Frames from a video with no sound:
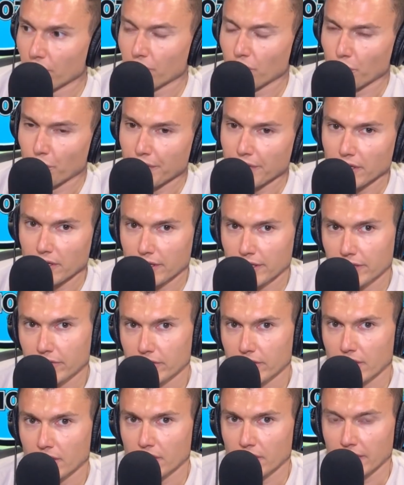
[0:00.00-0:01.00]

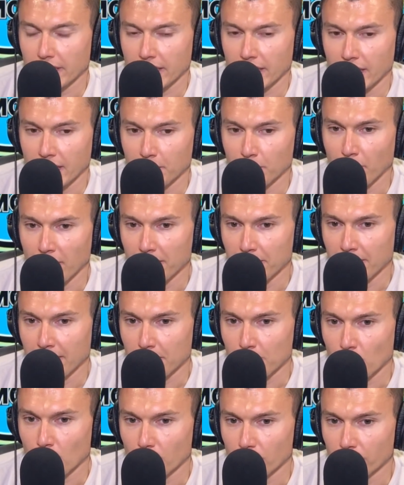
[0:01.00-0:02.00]
realistically, it might
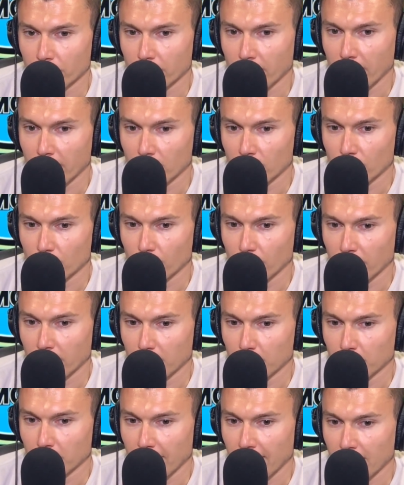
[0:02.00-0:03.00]
make more sense for
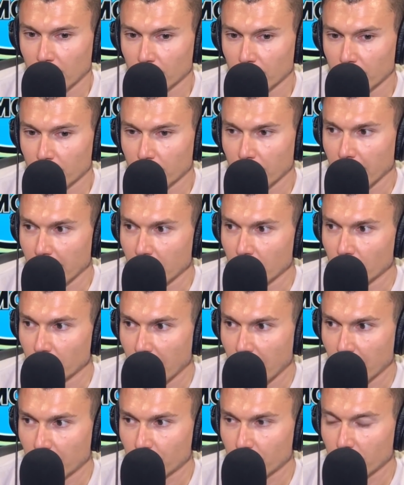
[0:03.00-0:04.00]
him to actually fight
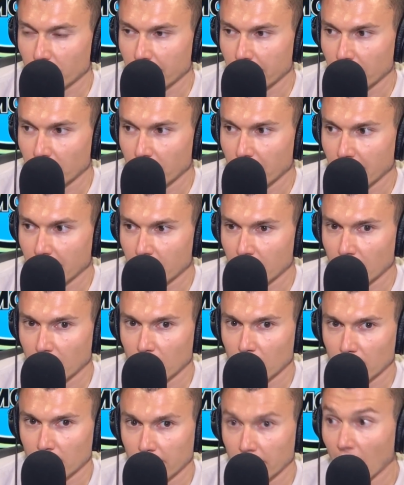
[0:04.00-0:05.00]
internationally, like
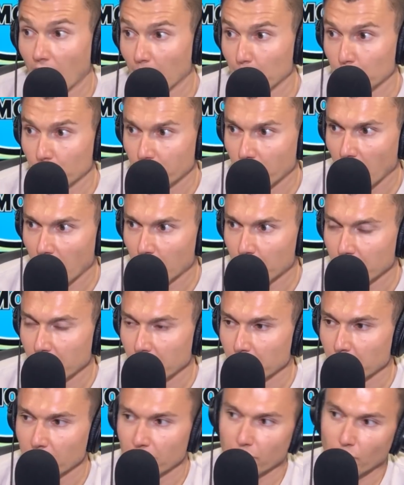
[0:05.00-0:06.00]
in Abu
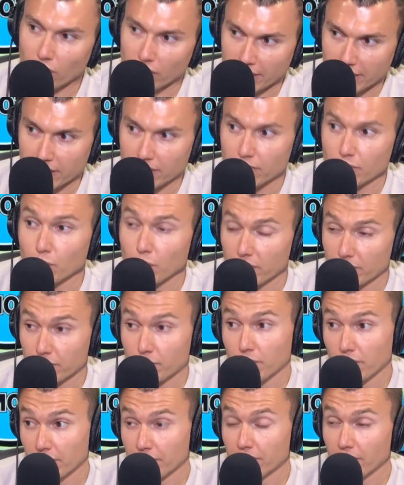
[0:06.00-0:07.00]
Dhabi, before he would
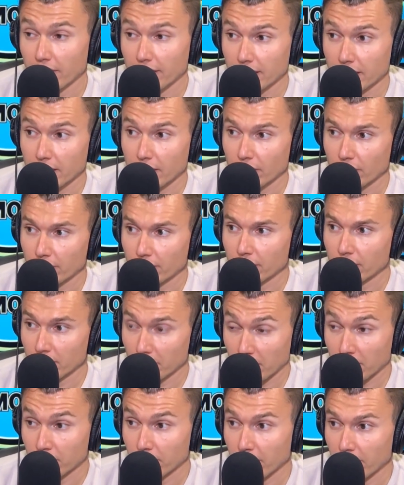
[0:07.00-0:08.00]
fight here
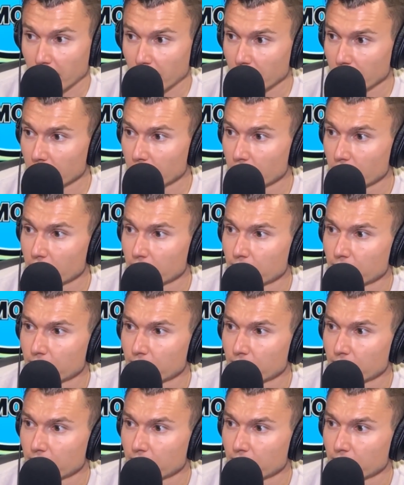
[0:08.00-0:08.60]
in Vegas.